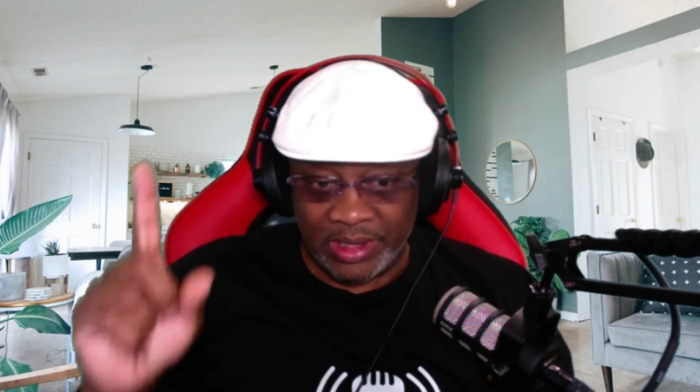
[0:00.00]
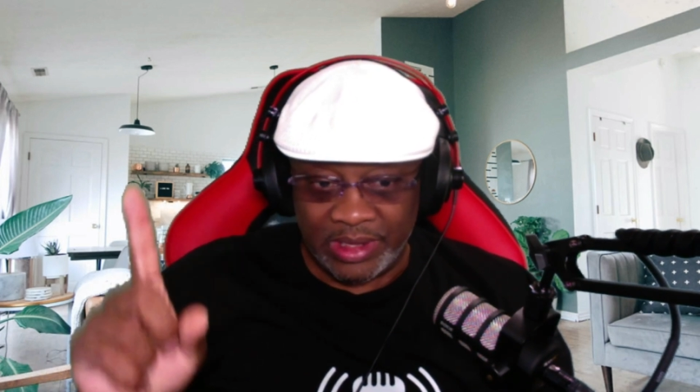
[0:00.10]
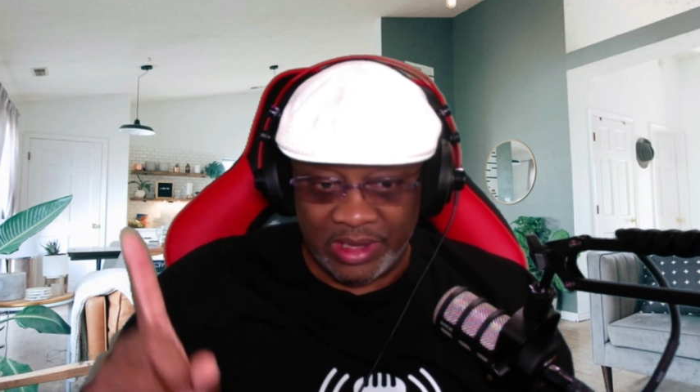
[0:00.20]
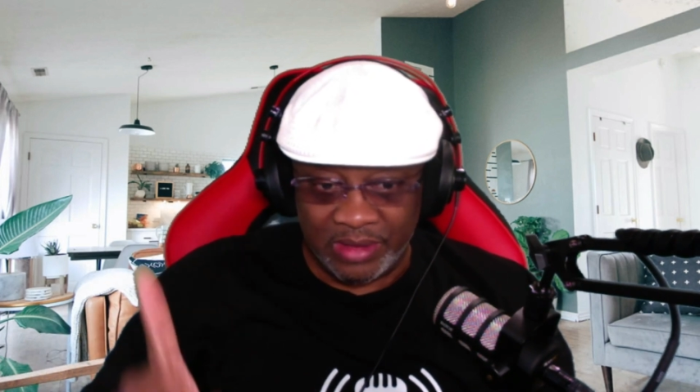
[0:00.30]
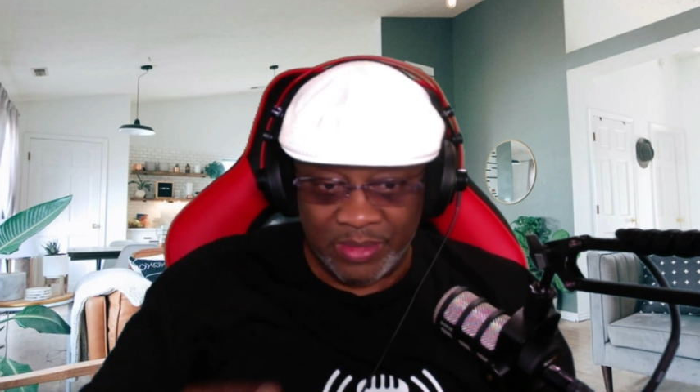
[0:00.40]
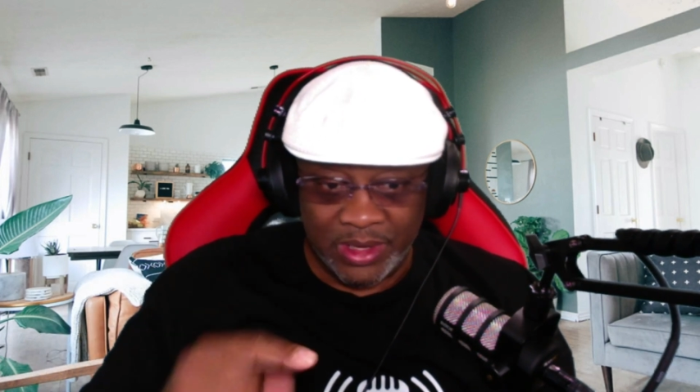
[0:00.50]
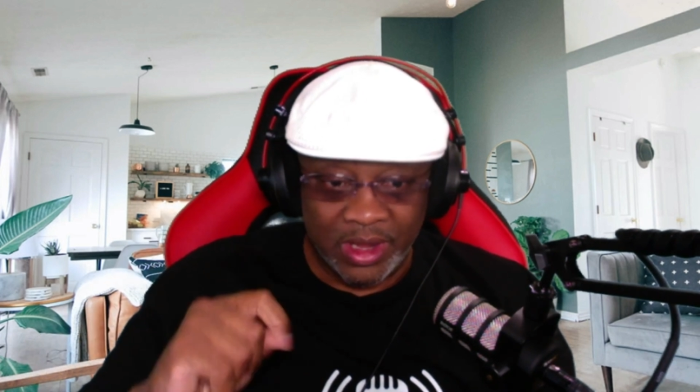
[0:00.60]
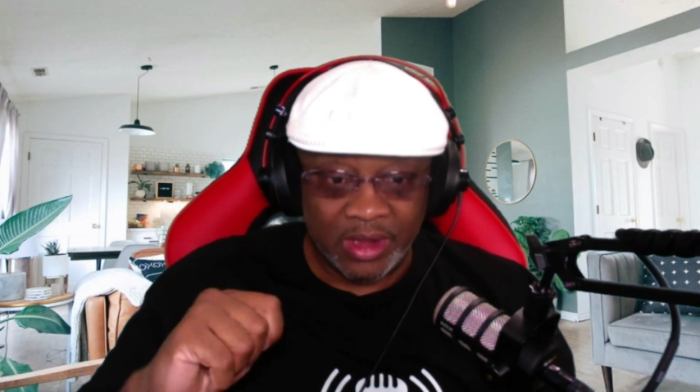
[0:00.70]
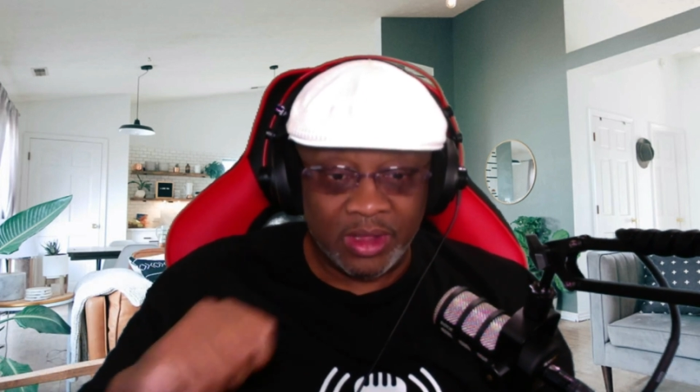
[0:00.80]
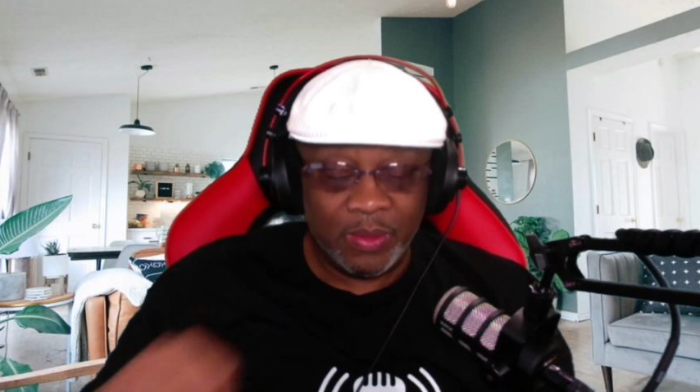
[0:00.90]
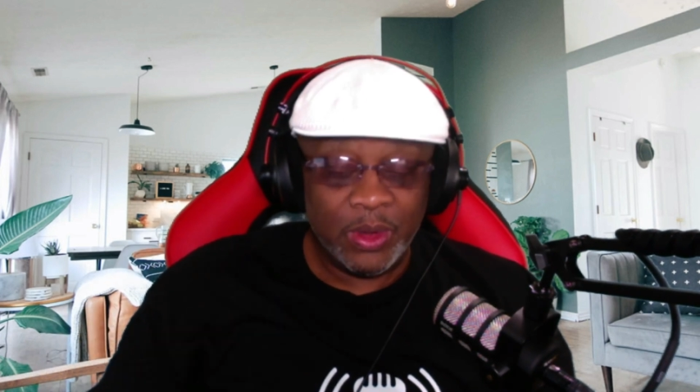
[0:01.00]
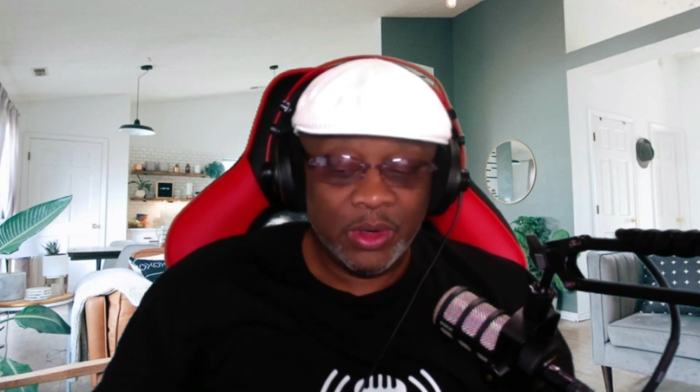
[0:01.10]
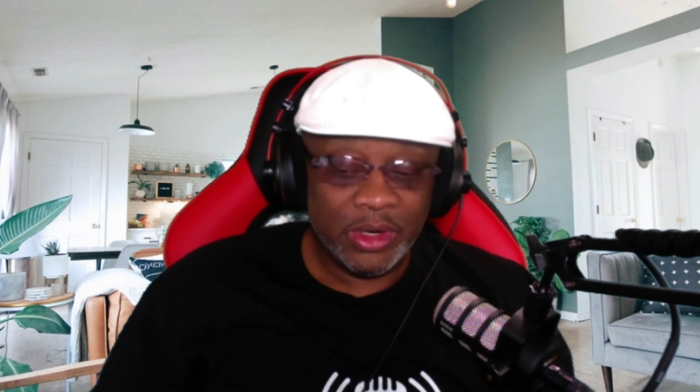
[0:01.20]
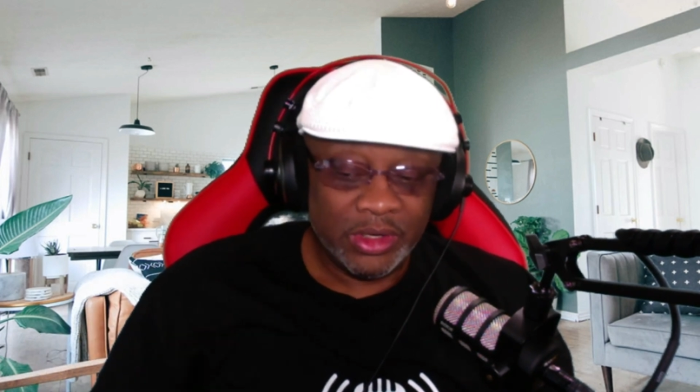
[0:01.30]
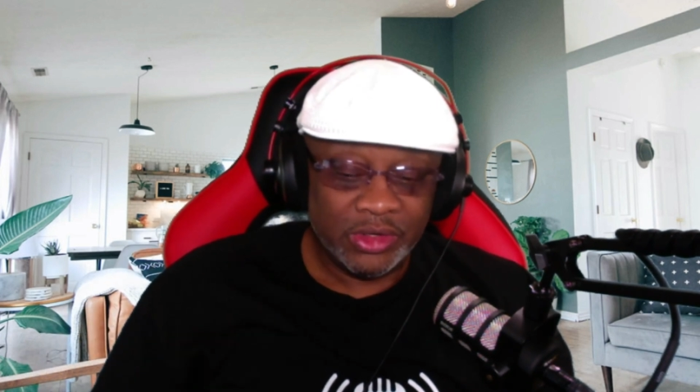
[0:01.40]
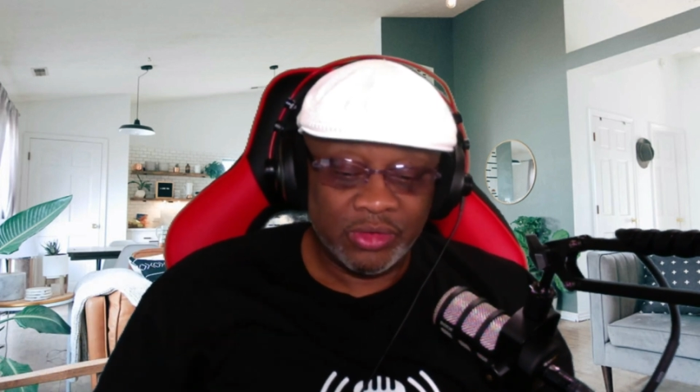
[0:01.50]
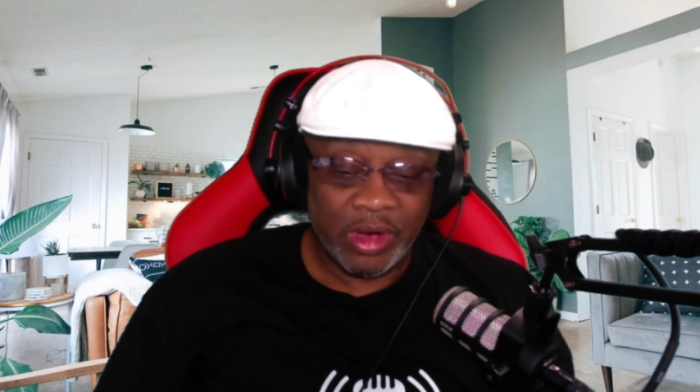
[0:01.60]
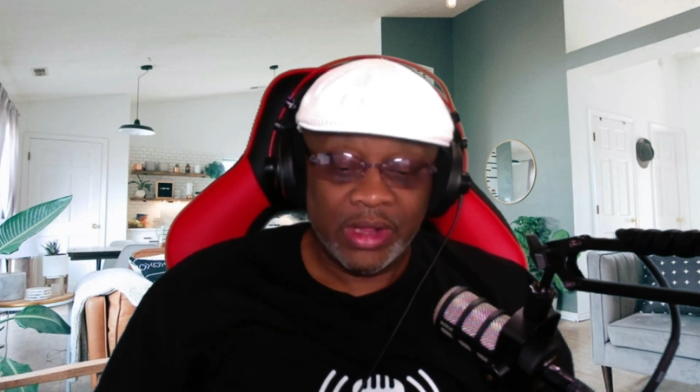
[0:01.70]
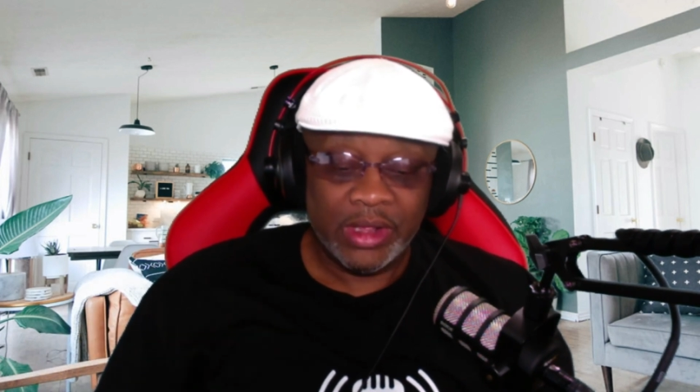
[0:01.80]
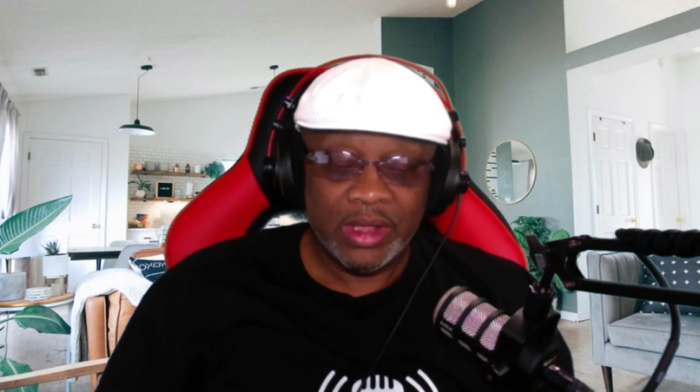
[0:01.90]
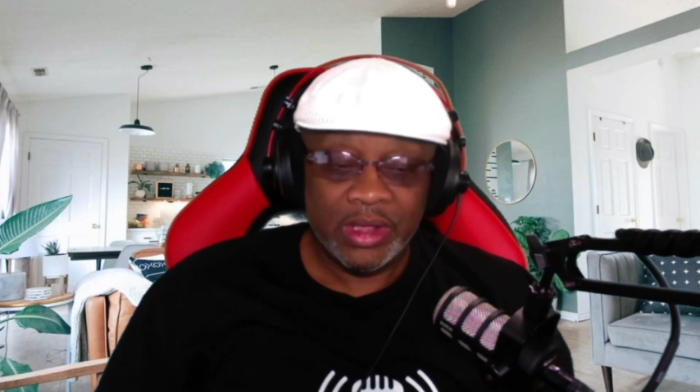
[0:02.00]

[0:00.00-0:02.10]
gave me a community strike